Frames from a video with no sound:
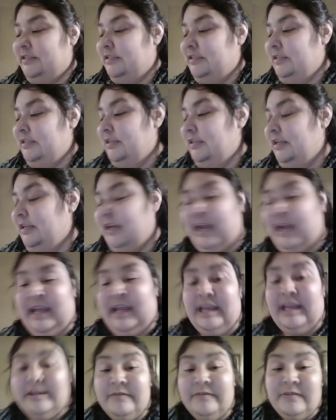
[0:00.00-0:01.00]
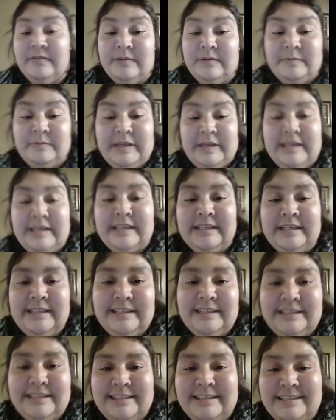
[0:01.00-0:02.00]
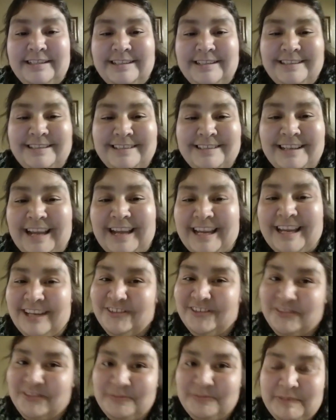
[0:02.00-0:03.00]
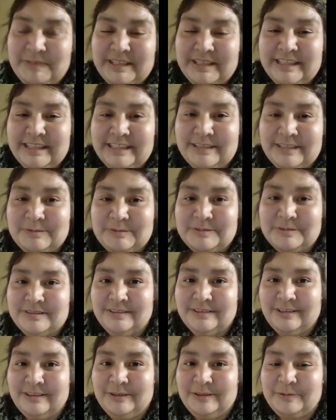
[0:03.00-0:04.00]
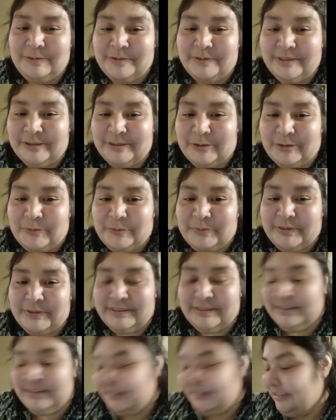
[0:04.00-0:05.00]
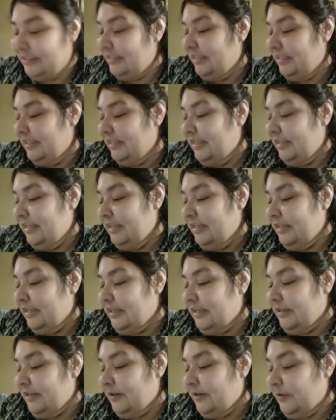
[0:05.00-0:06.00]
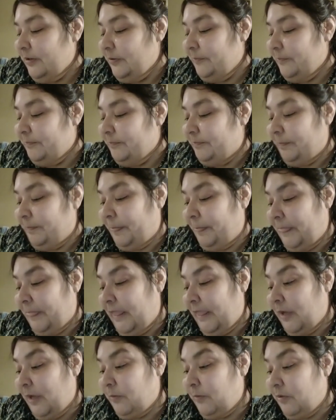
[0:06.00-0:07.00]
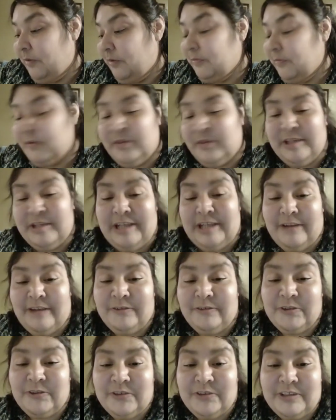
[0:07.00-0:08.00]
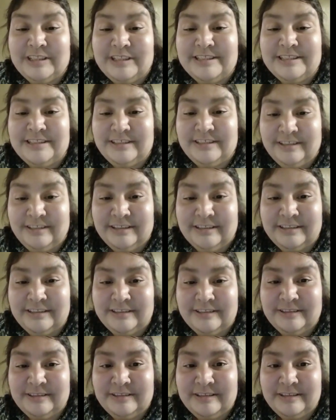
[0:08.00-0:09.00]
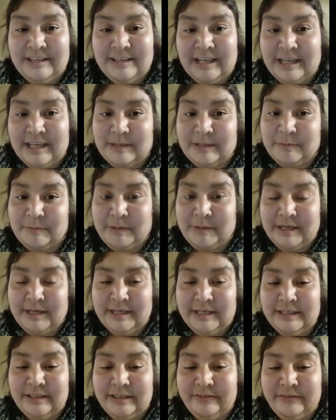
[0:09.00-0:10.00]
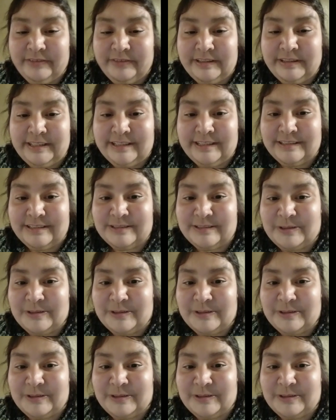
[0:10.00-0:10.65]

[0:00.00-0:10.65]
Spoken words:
I had fun making it. It was a lot of work though, but well worth it after it's done and made and everything. So